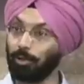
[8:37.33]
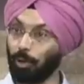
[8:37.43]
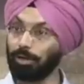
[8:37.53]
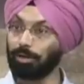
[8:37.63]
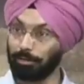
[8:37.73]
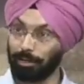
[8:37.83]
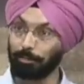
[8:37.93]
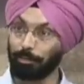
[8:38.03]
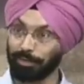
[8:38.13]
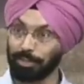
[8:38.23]
all,
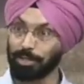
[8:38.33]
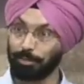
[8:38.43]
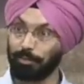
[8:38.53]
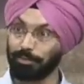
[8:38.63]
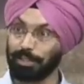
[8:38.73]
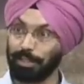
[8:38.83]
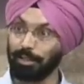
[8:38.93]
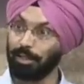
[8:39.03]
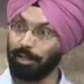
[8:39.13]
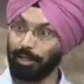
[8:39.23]
like Professor Sharma was saying,
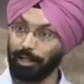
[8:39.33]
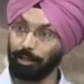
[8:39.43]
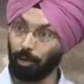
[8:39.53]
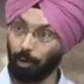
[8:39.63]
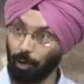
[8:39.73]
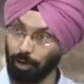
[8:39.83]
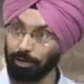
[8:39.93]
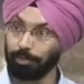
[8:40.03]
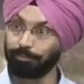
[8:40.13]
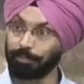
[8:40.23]
in
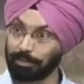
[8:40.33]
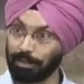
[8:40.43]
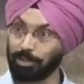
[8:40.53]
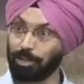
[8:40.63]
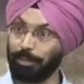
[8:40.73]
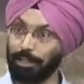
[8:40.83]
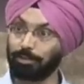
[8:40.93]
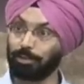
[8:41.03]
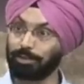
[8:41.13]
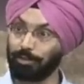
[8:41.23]
all such committees
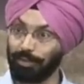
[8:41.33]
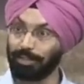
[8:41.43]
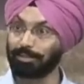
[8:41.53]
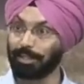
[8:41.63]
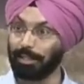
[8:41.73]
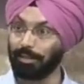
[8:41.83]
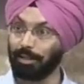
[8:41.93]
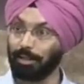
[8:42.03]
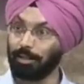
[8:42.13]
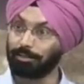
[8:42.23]
on the civilian side,
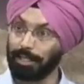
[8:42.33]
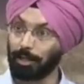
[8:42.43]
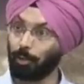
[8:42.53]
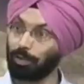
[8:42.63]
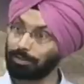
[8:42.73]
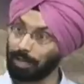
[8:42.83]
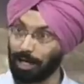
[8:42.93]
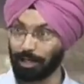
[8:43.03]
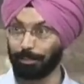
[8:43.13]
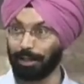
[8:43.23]
stakeholders
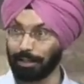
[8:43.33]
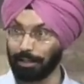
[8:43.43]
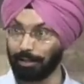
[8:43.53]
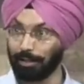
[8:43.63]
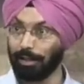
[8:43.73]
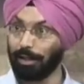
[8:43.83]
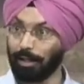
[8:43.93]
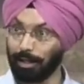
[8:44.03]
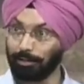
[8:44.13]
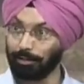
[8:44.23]
are a party.
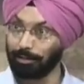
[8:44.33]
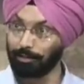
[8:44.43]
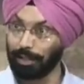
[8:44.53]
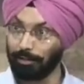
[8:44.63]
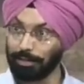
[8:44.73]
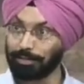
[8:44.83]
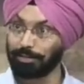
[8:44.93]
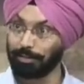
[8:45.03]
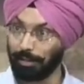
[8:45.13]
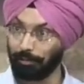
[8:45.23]
In the railways, there
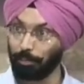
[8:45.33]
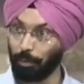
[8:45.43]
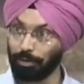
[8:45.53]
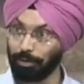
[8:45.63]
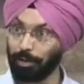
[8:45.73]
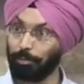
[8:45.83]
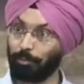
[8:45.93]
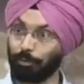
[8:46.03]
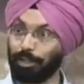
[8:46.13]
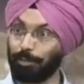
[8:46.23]
is a railway board.
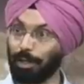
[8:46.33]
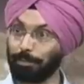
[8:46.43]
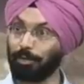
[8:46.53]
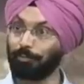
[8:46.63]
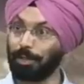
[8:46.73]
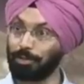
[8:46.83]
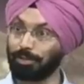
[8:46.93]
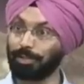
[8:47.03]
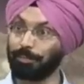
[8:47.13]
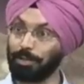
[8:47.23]
Before the Department of
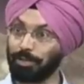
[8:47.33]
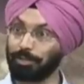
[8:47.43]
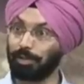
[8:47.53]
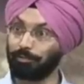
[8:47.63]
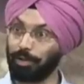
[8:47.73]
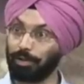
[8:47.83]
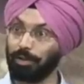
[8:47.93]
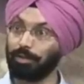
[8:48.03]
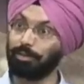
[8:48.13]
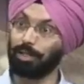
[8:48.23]
Pensions and Pensioners Welfare,
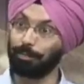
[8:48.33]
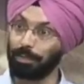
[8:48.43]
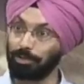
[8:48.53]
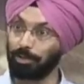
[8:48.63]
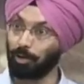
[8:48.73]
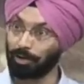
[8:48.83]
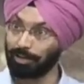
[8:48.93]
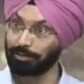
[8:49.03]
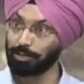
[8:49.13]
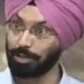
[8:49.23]
there are pensioner
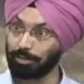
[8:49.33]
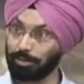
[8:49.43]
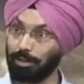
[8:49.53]
organizations.